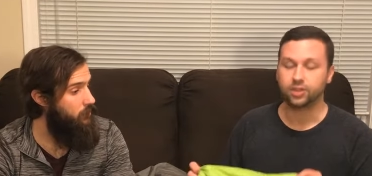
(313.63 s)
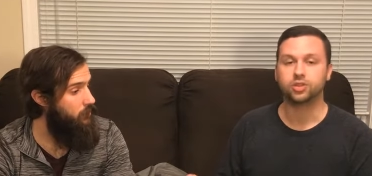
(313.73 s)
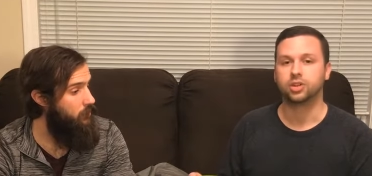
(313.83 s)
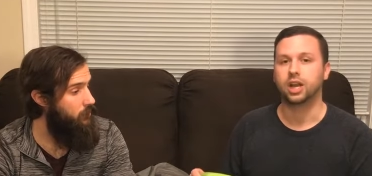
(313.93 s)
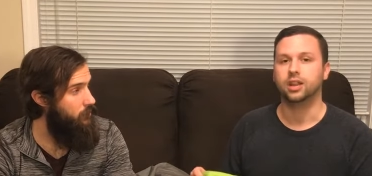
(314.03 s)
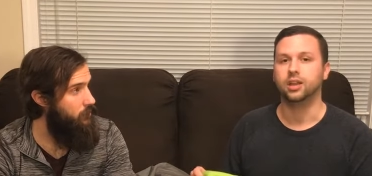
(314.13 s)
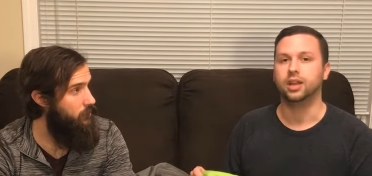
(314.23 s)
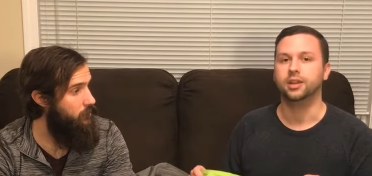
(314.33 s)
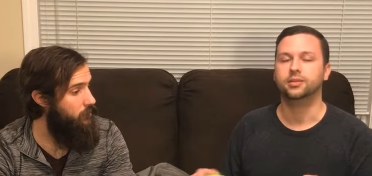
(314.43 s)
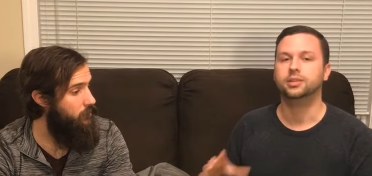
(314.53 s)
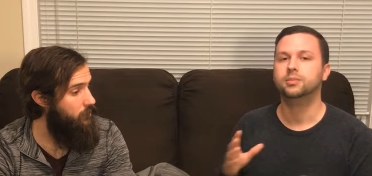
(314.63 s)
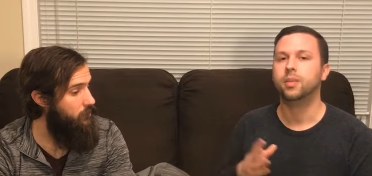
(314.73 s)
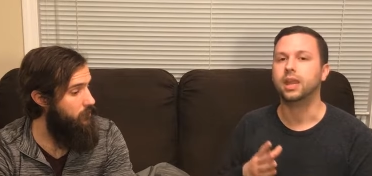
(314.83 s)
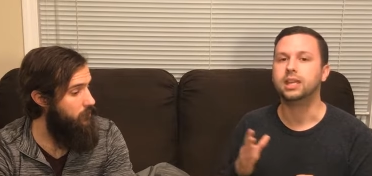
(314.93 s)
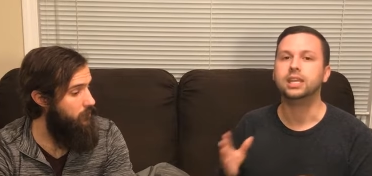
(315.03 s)
Speaker 1: those are kind of the
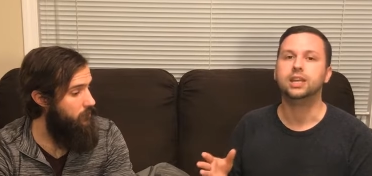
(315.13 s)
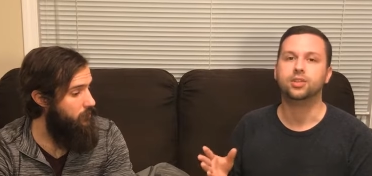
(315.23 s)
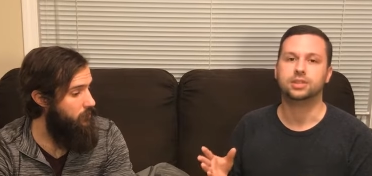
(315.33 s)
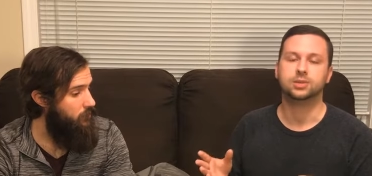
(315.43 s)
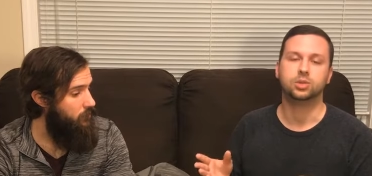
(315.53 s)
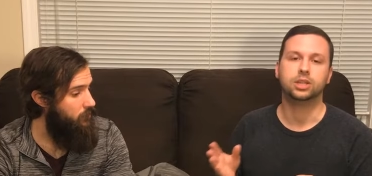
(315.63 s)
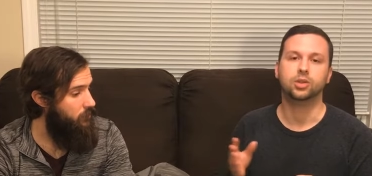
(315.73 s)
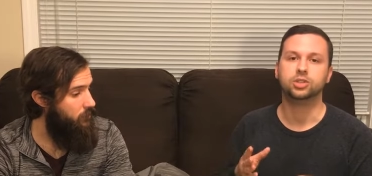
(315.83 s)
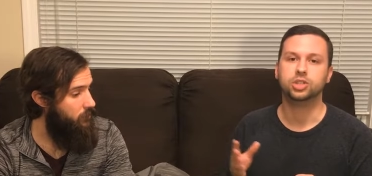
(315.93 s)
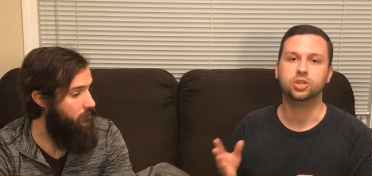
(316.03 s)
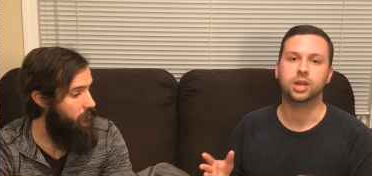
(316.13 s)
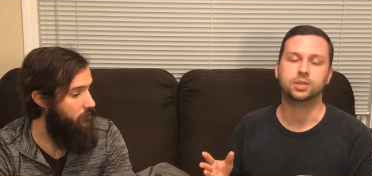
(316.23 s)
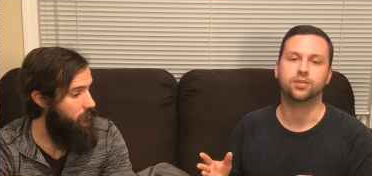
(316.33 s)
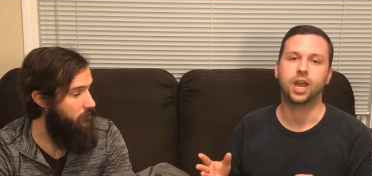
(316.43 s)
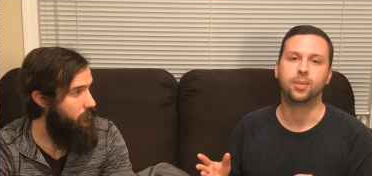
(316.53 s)
main key differences between those two types
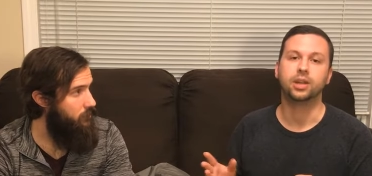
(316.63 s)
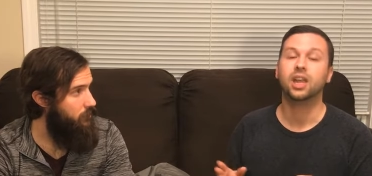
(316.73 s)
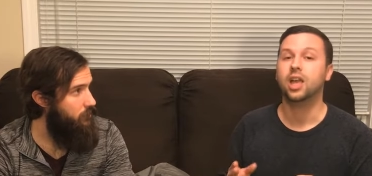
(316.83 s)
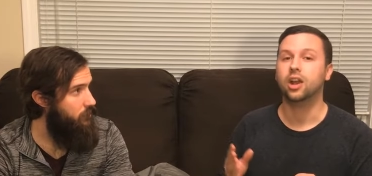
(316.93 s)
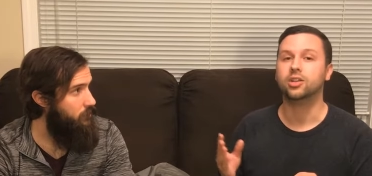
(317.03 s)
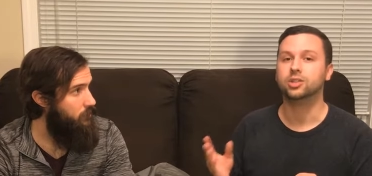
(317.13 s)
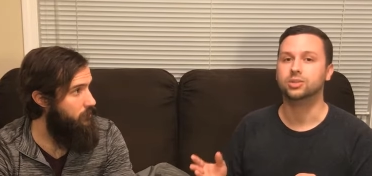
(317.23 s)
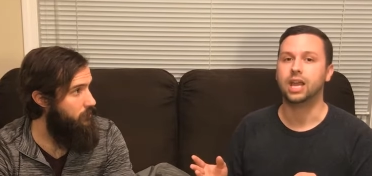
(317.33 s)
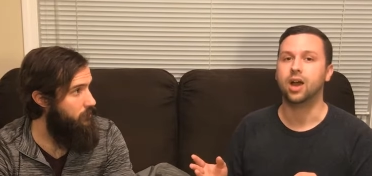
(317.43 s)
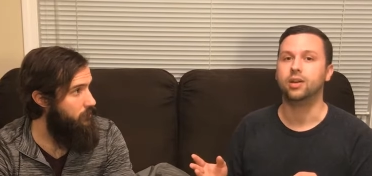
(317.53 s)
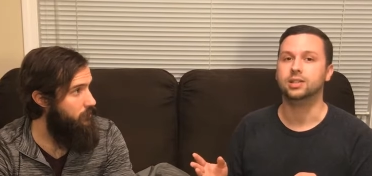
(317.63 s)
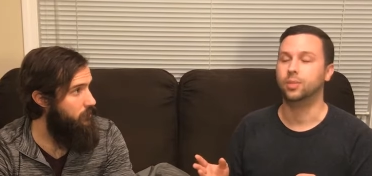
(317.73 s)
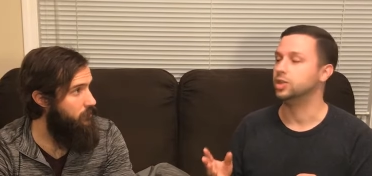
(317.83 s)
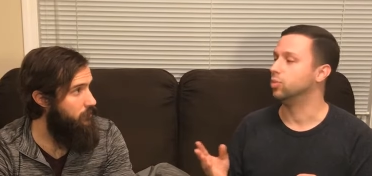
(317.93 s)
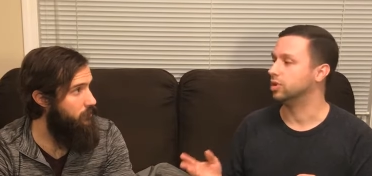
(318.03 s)
of fabric. And also down is
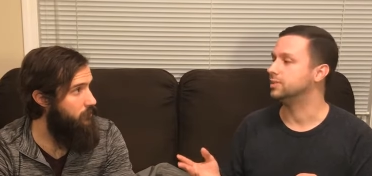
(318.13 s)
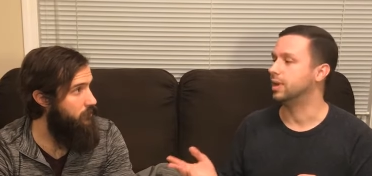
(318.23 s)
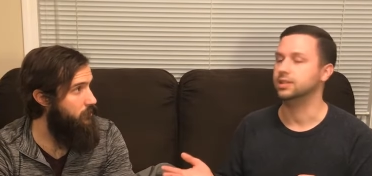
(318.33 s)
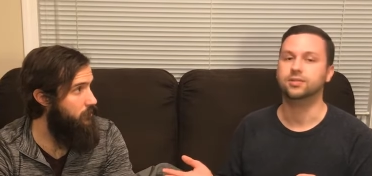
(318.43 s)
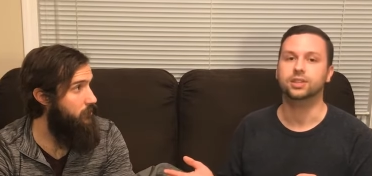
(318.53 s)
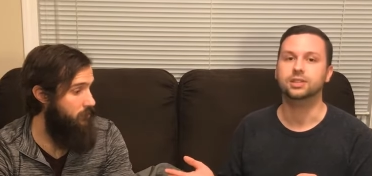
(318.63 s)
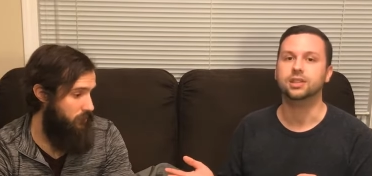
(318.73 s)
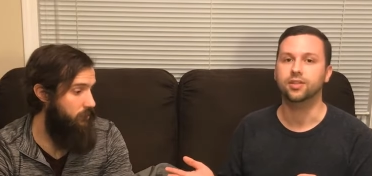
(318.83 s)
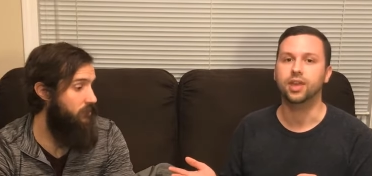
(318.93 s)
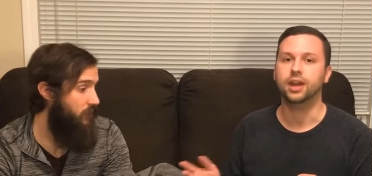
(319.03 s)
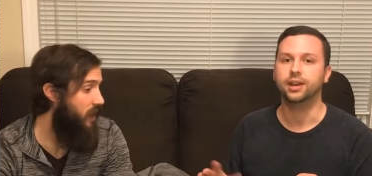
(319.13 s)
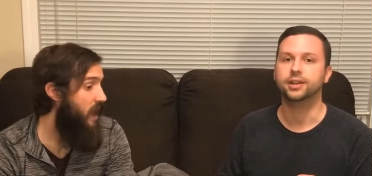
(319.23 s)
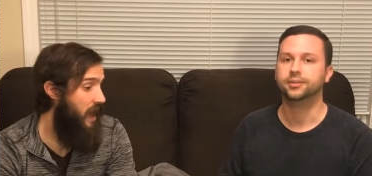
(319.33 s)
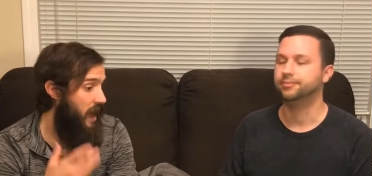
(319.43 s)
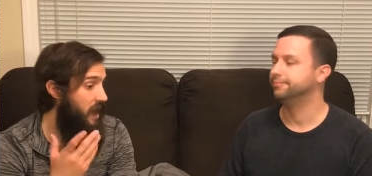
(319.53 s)
much more expensive than synthetic.
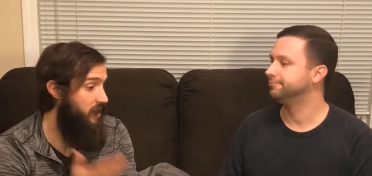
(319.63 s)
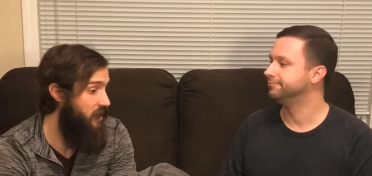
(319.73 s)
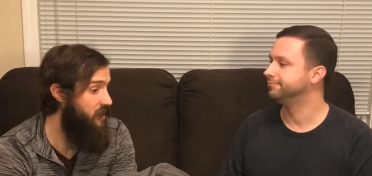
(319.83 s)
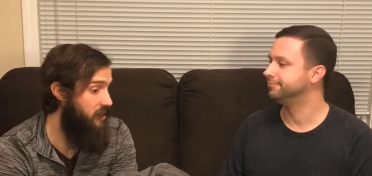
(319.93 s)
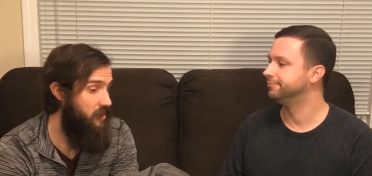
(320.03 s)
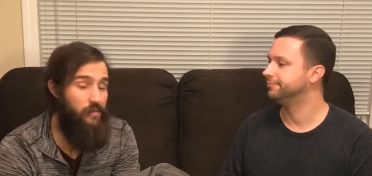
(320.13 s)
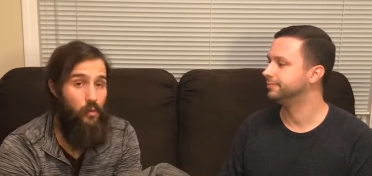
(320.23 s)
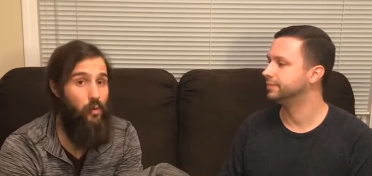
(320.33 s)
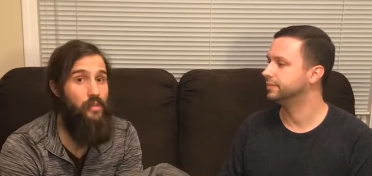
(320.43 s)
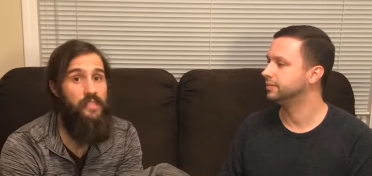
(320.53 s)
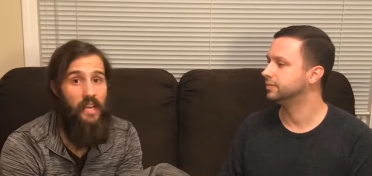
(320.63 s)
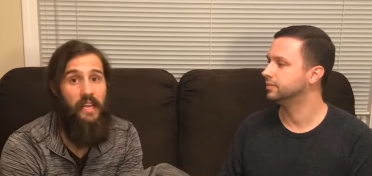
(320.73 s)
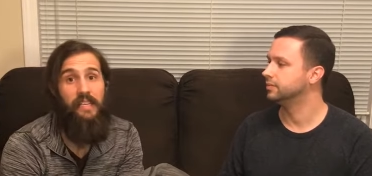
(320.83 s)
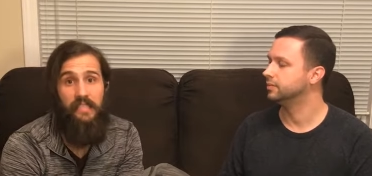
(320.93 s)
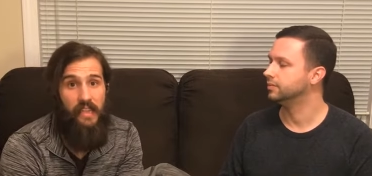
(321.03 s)
Speaker 2: And this is of course
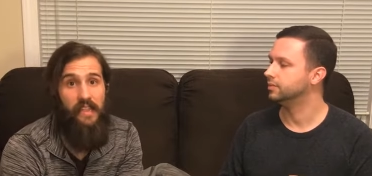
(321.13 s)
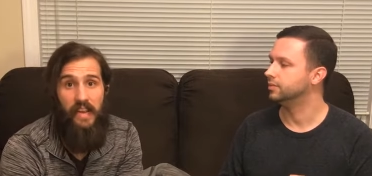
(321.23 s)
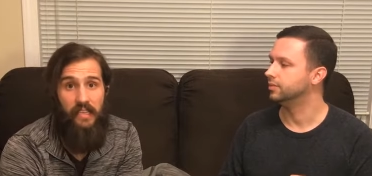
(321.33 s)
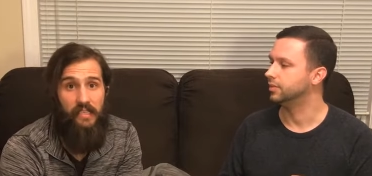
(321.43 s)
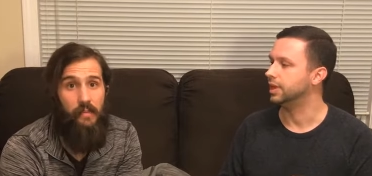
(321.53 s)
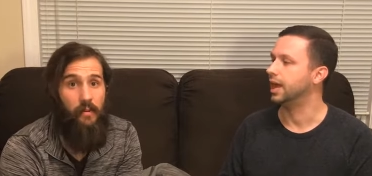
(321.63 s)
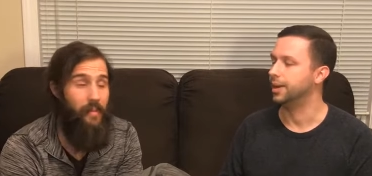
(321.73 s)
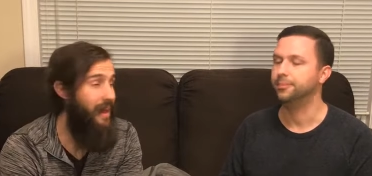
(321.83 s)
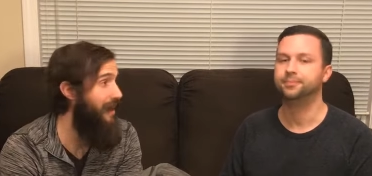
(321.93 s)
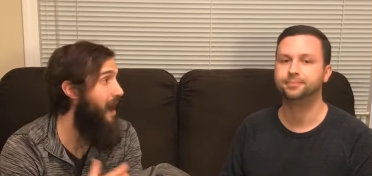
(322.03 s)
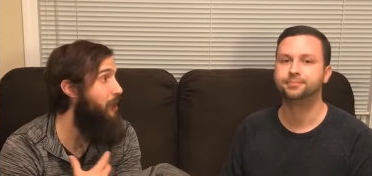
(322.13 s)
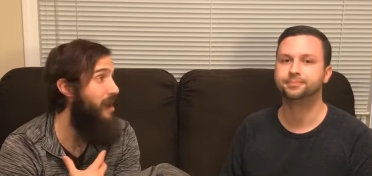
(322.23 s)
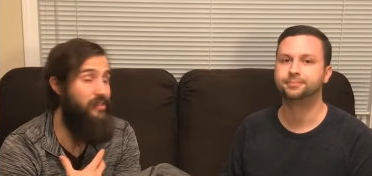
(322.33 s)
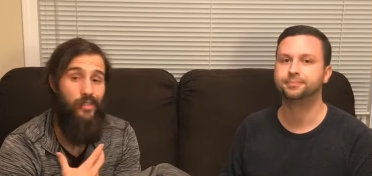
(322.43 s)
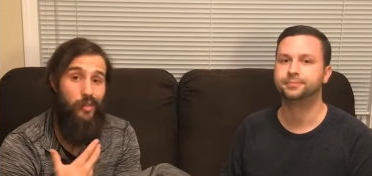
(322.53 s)
a synthetic sleeping bag. I'm
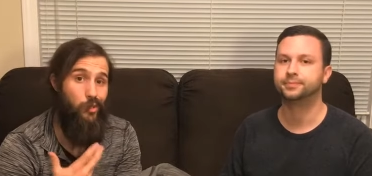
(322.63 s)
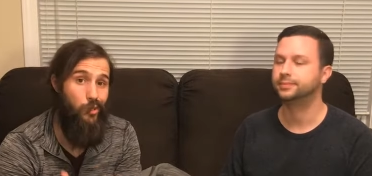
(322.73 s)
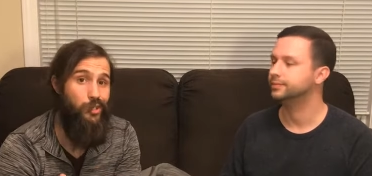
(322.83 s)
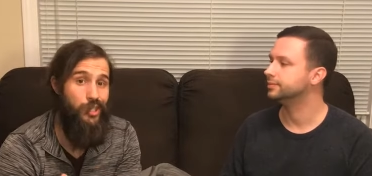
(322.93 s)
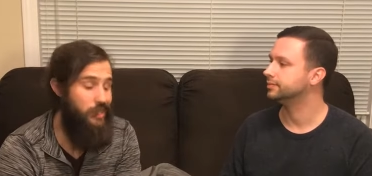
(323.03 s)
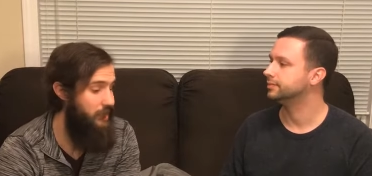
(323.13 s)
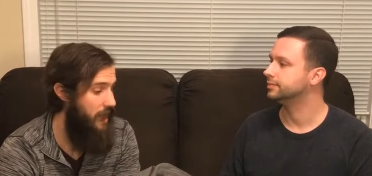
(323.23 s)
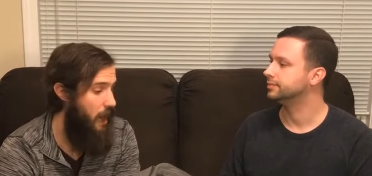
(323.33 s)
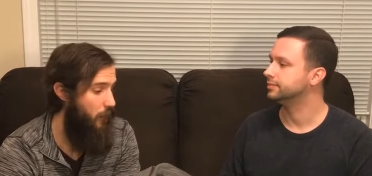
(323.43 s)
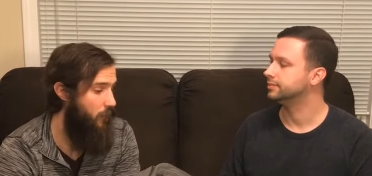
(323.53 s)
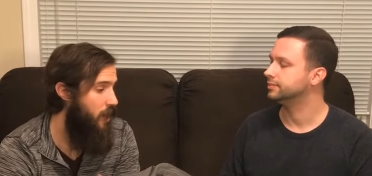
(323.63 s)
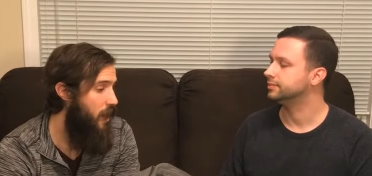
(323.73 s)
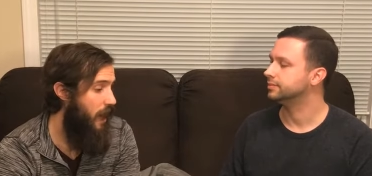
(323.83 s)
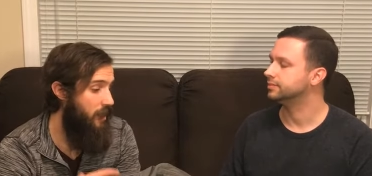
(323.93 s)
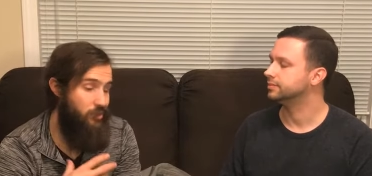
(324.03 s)
actually allergic to down,
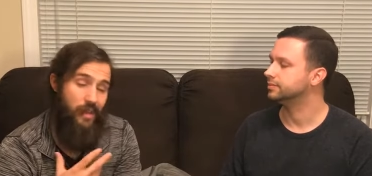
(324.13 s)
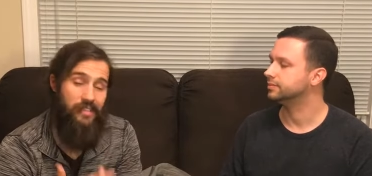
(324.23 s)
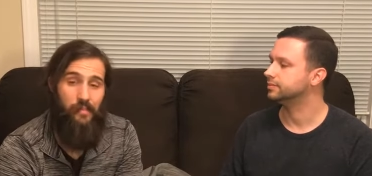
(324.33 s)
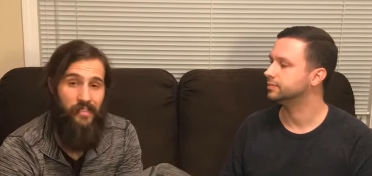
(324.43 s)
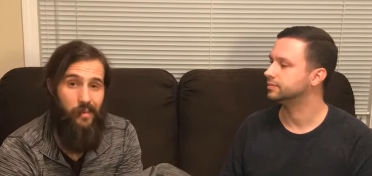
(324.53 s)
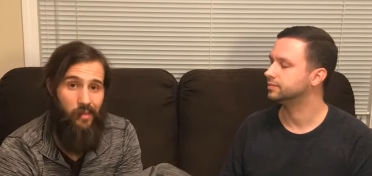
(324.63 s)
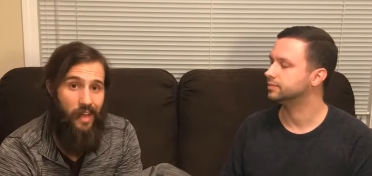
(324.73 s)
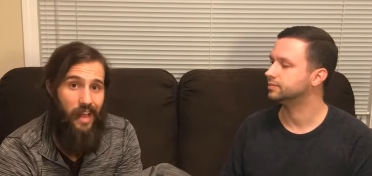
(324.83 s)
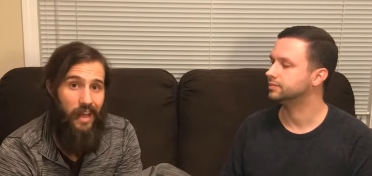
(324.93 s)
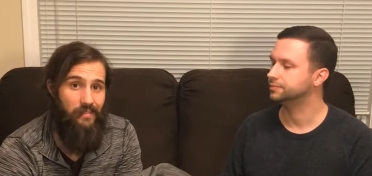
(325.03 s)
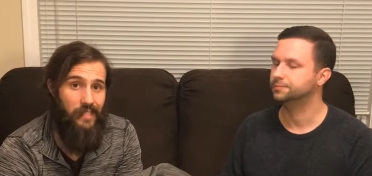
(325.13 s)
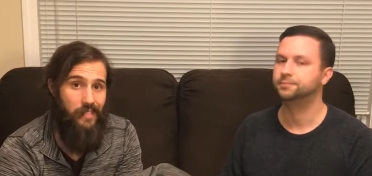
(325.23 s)
and so that's been something I have to